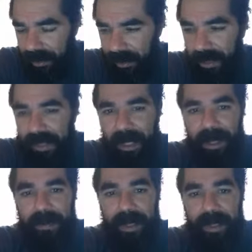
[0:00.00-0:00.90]
Like my
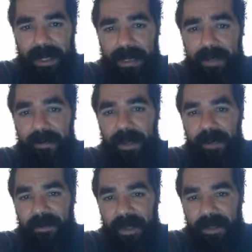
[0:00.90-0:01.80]
dad, I'm like, eat some
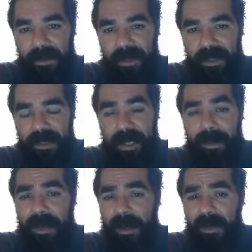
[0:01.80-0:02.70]
fucking vegetables. He's like,
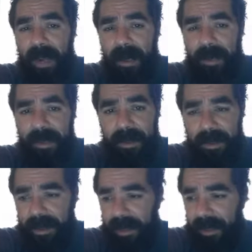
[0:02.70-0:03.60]
I'm not a rabbit.
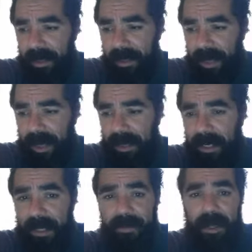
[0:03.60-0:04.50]
I ain't
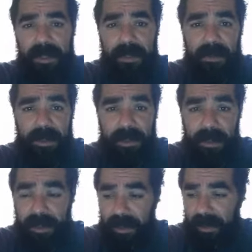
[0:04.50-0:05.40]
gonna eat vegetables,
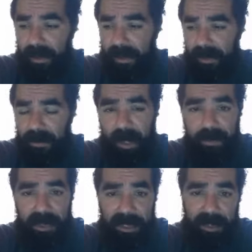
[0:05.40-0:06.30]

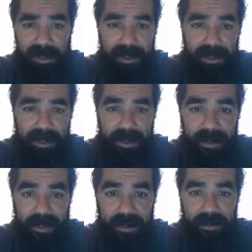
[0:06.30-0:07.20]
red meat. So
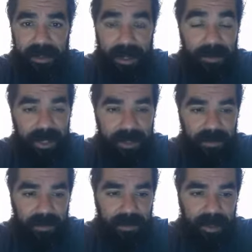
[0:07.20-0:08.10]
like some of us, I'm less
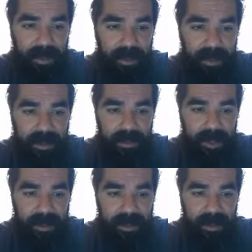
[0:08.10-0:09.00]
of a fucking
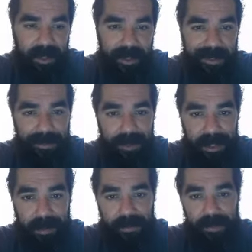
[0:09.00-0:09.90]
dumbass than he is,
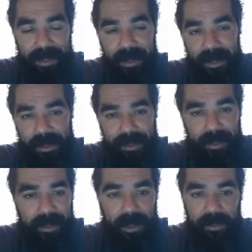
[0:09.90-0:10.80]
but I'm
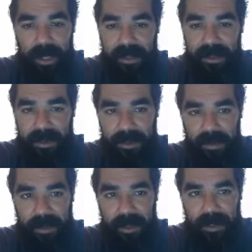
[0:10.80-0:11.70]
still a dumbass in
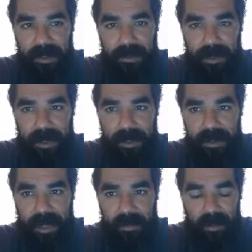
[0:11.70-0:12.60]
certain ways. We all
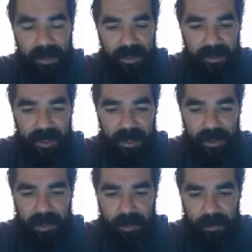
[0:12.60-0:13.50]
get more civilized.